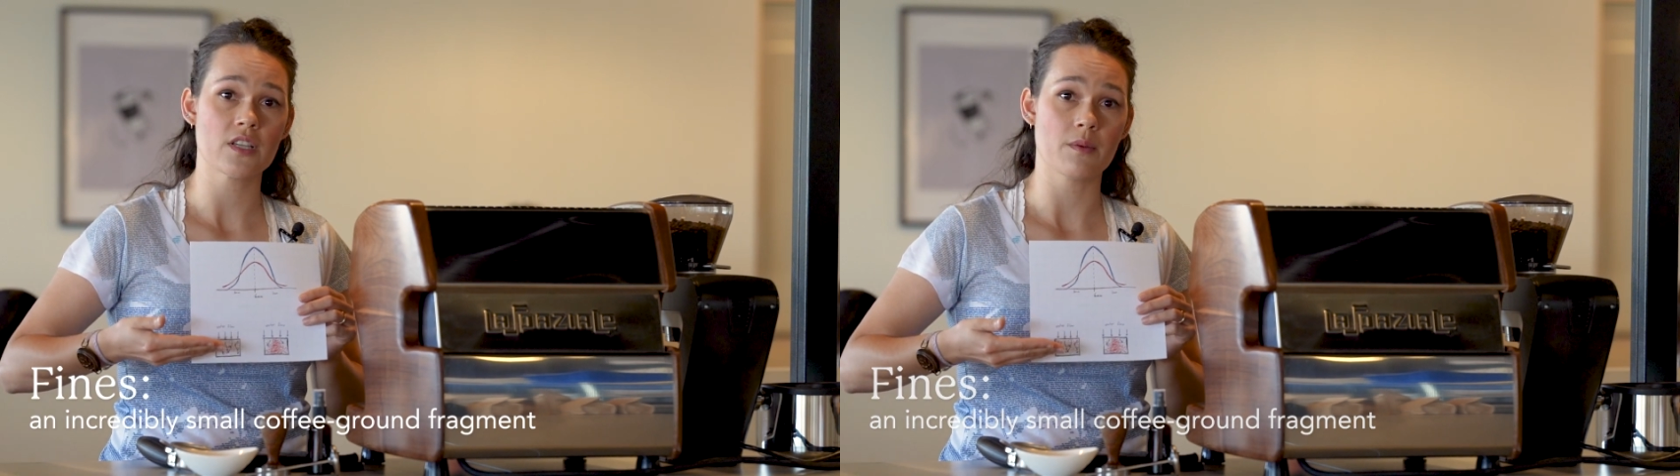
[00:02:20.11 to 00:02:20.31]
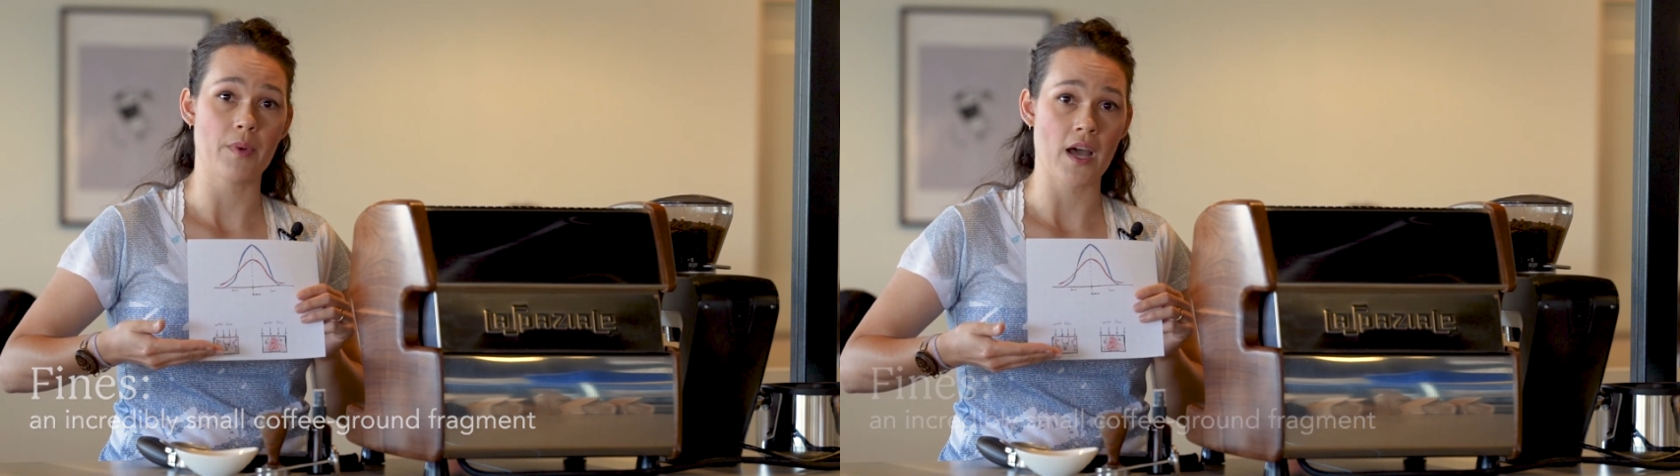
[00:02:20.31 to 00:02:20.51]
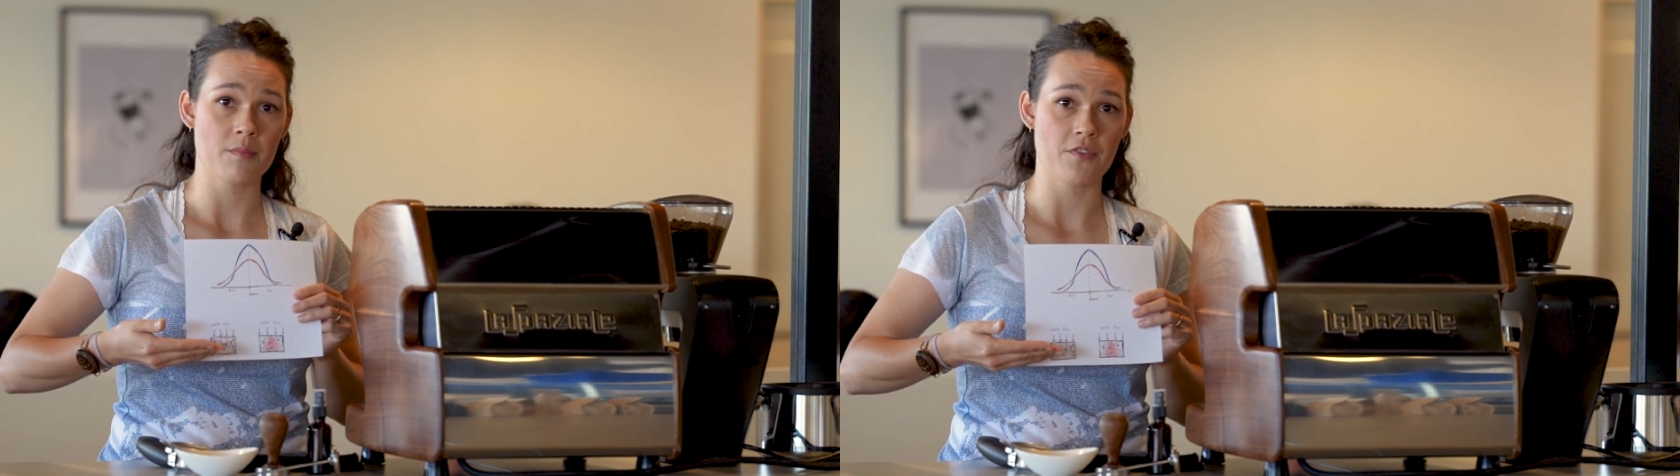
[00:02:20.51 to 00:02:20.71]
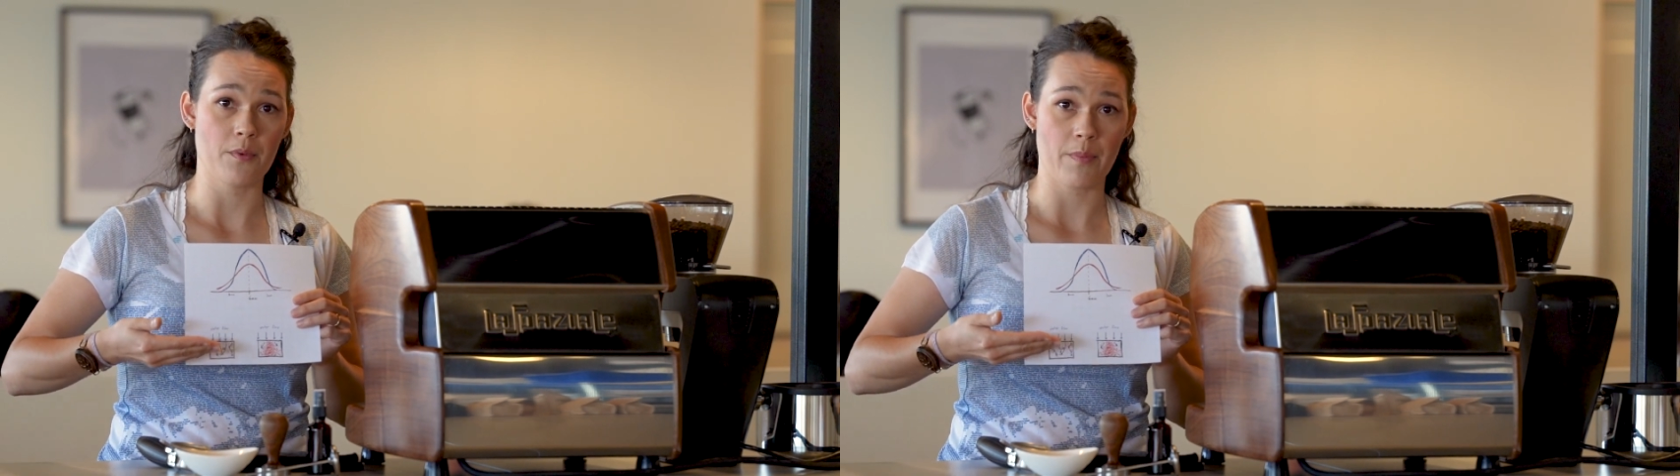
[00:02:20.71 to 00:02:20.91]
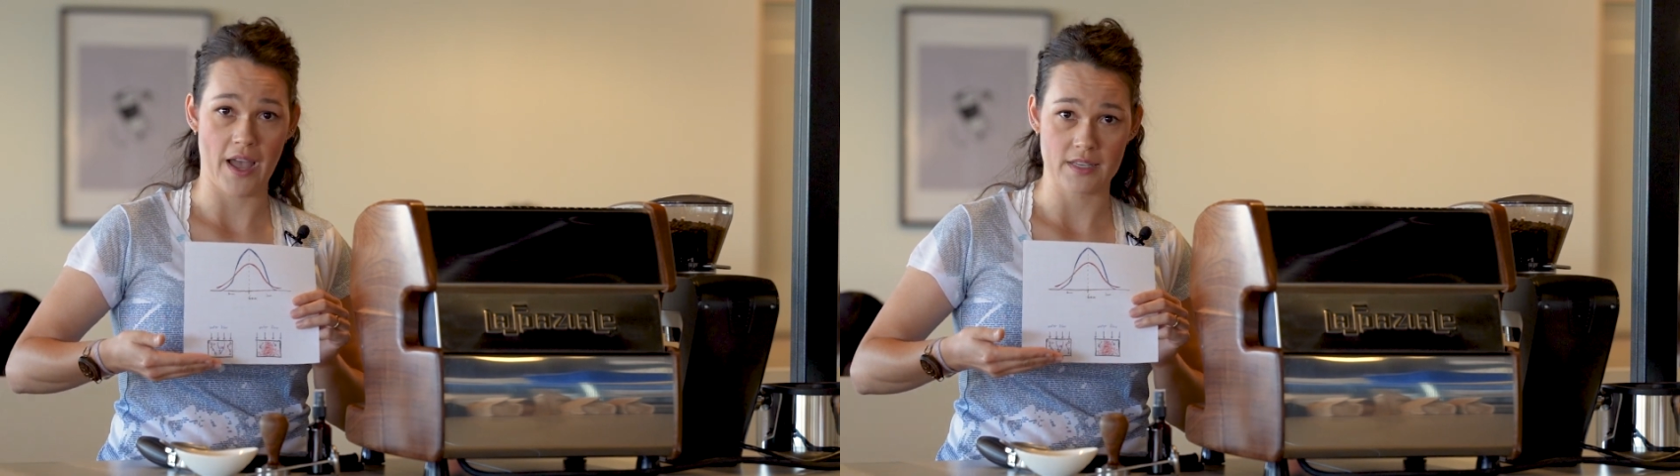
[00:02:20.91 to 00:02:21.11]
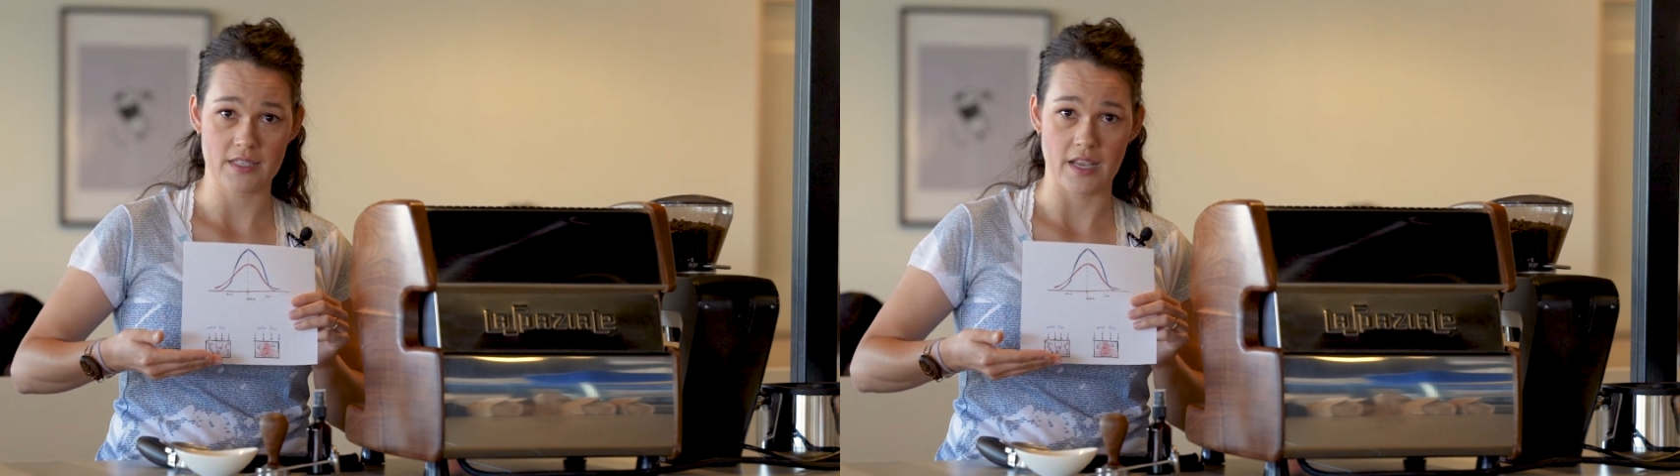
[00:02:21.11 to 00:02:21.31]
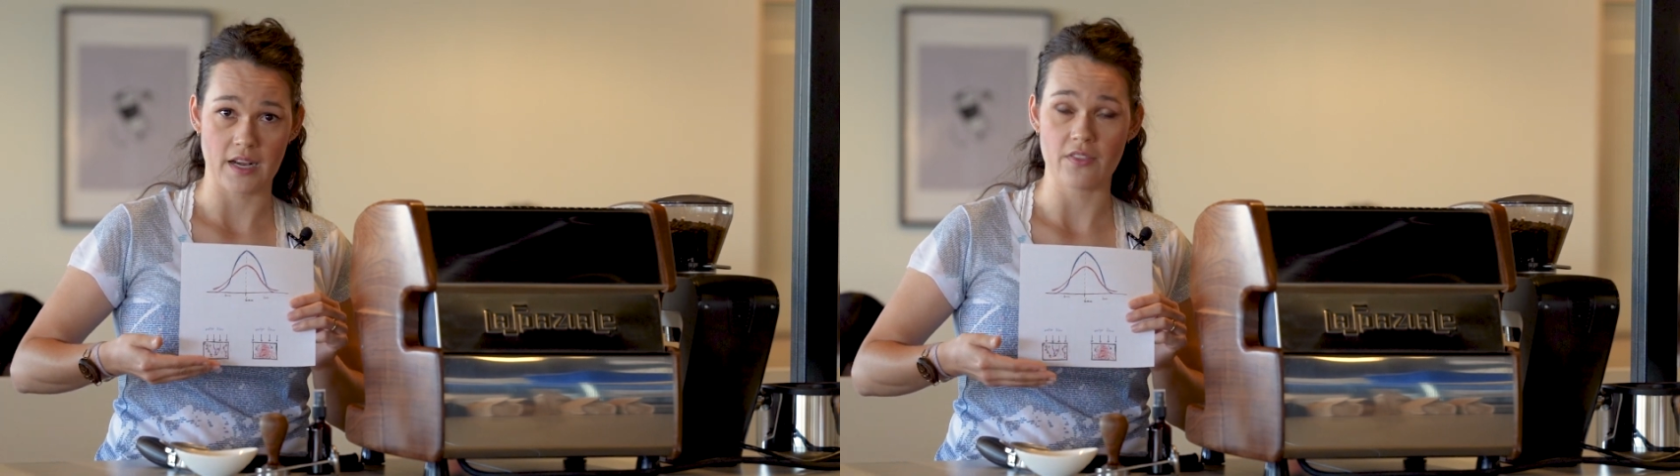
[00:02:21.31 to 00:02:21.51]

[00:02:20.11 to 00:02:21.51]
to the bottom of the basket